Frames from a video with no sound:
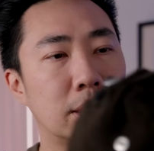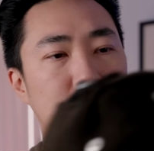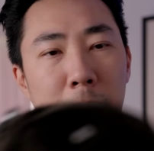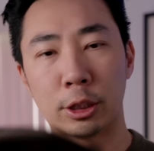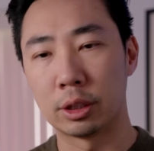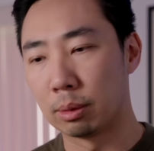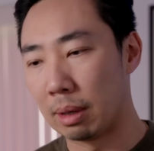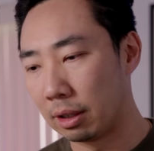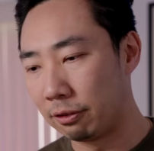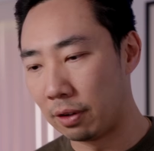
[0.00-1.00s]
especially
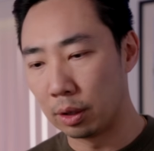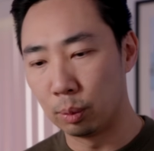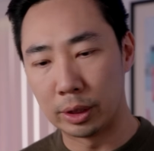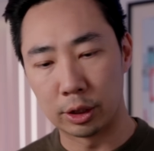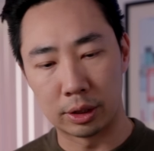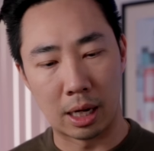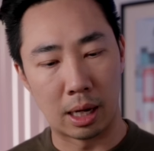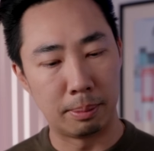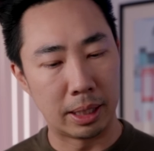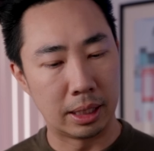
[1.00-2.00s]
around the fall and winter
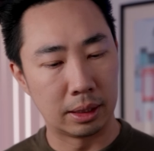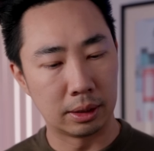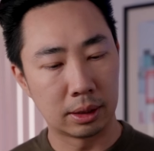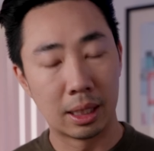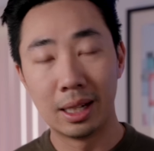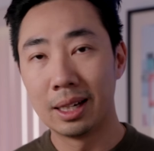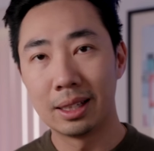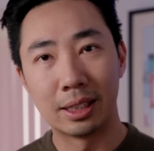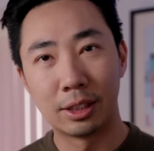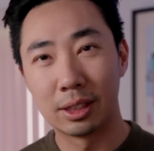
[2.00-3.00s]
time, is
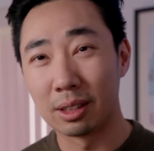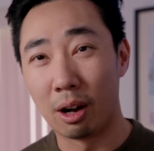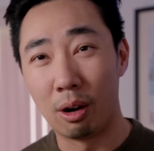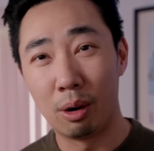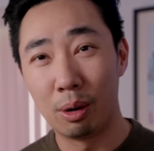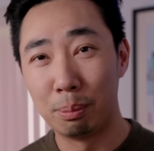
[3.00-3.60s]
this just all